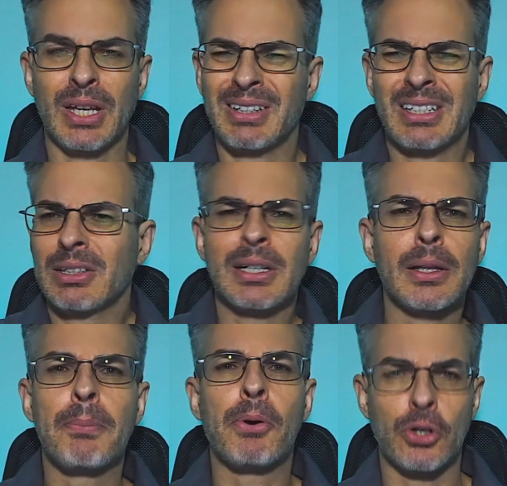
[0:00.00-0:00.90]
They like
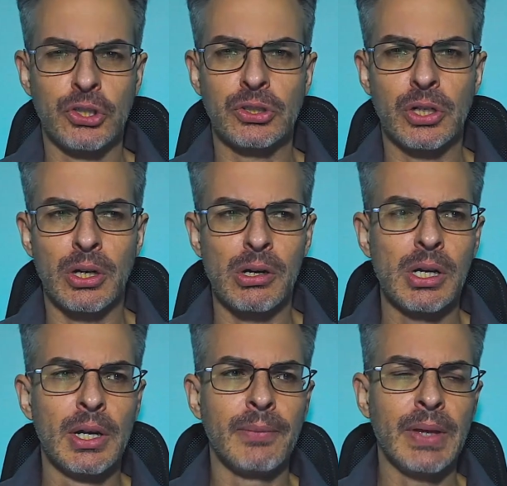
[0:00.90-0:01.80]
literally purchased
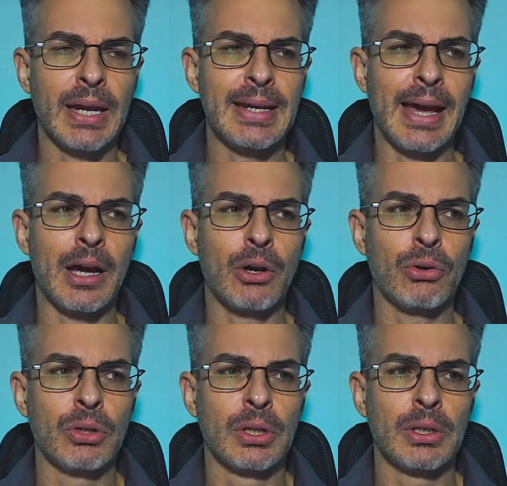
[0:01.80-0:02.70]
her, and now